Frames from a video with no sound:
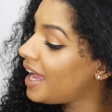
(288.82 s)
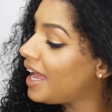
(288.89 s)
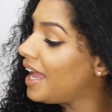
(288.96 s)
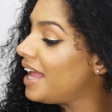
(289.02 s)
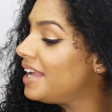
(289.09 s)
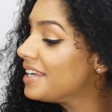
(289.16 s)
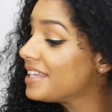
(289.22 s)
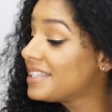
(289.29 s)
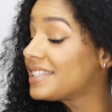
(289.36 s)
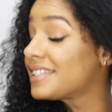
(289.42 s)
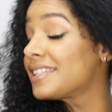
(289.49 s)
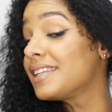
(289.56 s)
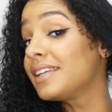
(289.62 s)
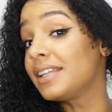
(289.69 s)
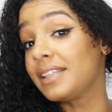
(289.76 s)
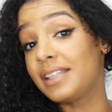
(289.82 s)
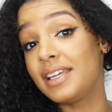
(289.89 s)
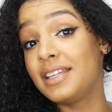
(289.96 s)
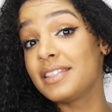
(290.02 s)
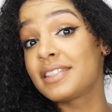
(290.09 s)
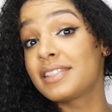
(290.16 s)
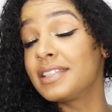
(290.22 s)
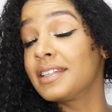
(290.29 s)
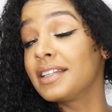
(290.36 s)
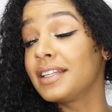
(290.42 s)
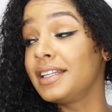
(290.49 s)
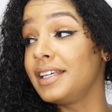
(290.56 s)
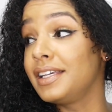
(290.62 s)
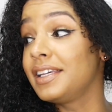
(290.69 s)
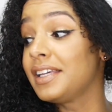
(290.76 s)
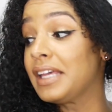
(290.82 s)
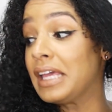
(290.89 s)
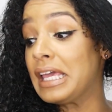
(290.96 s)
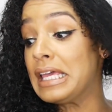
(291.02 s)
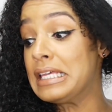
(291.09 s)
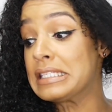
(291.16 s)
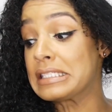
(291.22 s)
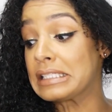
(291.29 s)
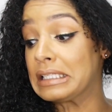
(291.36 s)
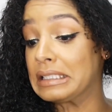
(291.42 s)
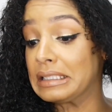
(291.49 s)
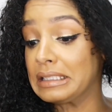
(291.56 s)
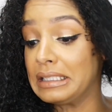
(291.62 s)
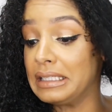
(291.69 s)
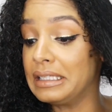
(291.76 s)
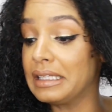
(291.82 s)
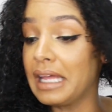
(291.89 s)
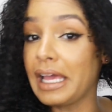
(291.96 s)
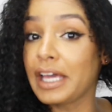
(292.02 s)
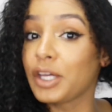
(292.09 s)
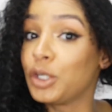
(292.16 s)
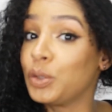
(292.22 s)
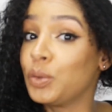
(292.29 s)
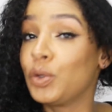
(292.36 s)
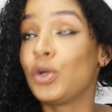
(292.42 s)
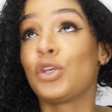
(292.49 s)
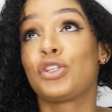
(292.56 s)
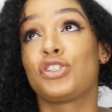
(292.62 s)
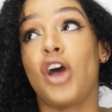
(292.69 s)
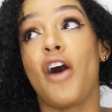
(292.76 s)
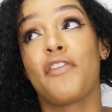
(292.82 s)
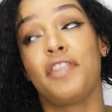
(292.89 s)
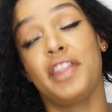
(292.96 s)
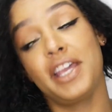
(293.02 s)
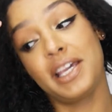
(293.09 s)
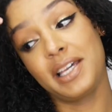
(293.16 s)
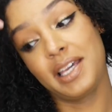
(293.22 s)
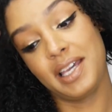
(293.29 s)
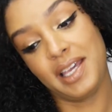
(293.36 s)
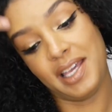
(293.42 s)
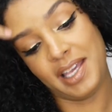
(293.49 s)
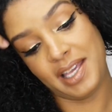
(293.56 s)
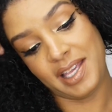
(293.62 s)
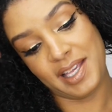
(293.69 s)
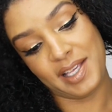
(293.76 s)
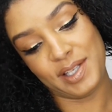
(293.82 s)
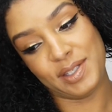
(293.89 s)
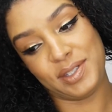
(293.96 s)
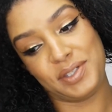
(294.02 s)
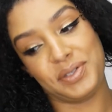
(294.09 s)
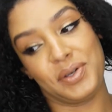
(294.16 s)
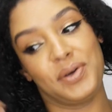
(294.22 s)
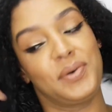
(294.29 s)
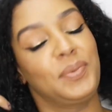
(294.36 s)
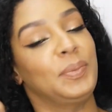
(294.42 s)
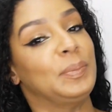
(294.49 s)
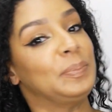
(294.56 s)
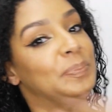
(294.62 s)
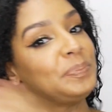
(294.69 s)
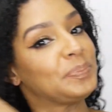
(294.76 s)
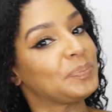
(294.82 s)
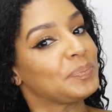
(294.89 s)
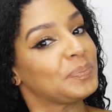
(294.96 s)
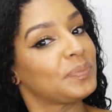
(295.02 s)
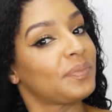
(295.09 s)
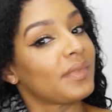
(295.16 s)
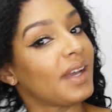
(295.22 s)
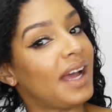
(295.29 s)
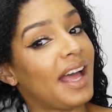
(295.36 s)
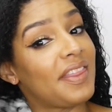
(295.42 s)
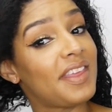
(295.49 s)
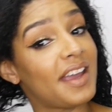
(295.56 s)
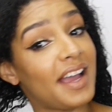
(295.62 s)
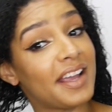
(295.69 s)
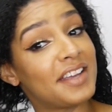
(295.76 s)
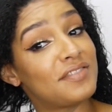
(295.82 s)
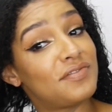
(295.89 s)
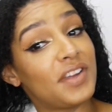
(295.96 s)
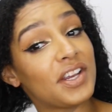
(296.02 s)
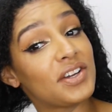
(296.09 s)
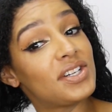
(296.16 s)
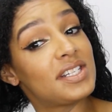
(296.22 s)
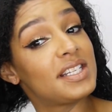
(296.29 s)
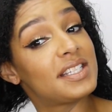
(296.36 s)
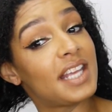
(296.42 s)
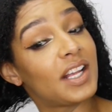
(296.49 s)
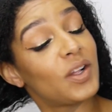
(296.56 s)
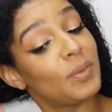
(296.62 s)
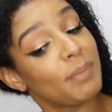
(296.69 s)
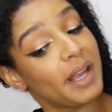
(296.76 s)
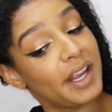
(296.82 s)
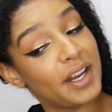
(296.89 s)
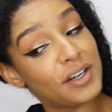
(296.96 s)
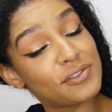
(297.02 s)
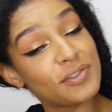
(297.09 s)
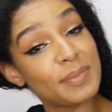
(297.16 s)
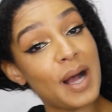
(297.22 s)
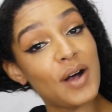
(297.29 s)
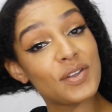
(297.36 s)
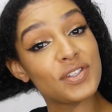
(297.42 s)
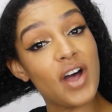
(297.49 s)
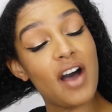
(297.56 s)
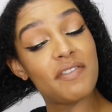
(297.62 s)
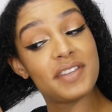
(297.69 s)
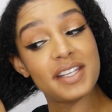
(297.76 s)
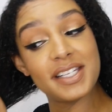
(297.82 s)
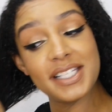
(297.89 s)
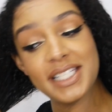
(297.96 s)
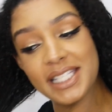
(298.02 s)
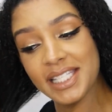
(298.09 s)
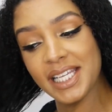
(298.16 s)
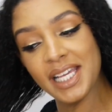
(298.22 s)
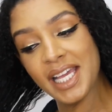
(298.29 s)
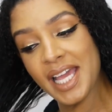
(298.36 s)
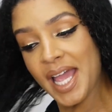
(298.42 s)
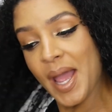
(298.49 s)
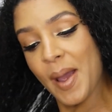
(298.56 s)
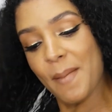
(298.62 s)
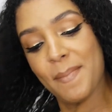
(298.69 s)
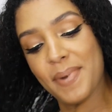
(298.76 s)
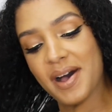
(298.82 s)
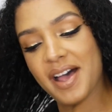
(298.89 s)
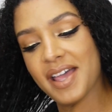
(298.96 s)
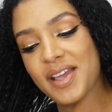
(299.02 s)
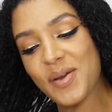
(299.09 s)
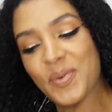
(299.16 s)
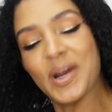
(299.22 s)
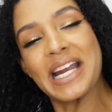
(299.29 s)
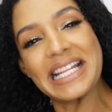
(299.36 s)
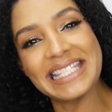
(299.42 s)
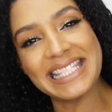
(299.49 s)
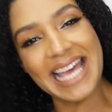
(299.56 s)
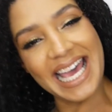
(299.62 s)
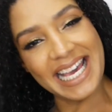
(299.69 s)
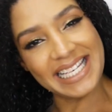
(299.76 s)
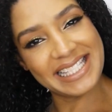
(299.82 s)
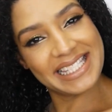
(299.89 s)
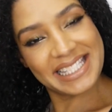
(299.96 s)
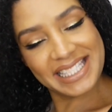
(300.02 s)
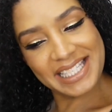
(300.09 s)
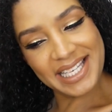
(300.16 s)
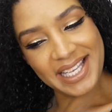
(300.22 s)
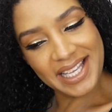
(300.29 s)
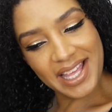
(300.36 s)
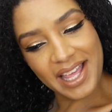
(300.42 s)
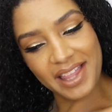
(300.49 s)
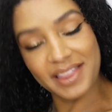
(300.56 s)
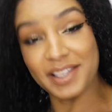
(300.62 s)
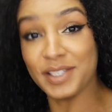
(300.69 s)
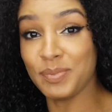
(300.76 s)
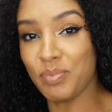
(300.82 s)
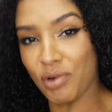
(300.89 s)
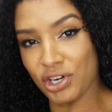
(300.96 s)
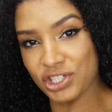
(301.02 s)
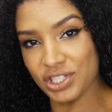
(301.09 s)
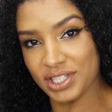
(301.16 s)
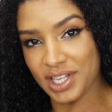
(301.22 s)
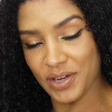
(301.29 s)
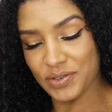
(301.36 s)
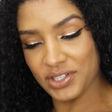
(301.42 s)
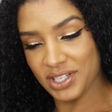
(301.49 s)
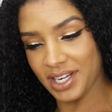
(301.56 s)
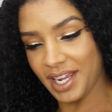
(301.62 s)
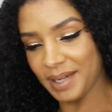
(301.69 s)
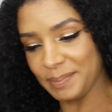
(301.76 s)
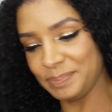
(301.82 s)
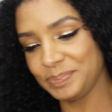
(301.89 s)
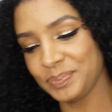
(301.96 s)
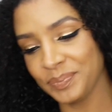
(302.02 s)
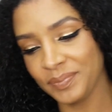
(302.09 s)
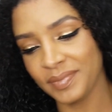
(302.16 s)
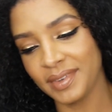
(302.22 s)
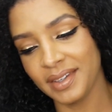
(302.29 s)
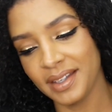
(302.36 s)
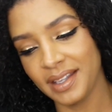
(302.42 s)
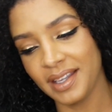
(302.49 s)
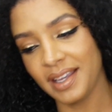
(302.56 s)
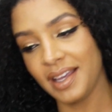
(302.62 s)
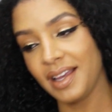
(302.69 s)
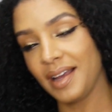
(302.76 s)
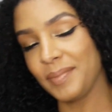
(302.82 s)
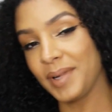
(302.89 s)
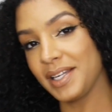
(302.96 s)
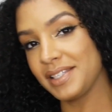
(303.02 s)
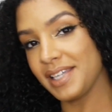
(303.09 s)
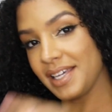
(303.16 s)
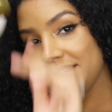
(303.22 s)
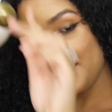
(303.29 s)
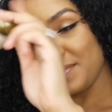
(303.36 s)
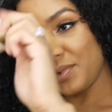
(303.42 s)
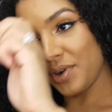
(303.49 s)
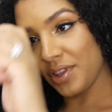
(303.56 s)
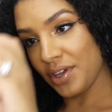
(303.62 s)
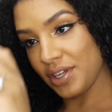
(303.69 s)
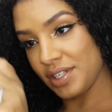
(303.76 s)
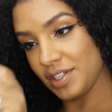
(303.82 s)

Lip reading: and it's instantly like softening. So I think I could finger detangle my hair from how soft it is. but we're gonna test these brushes out today. I'm gonna take some more of the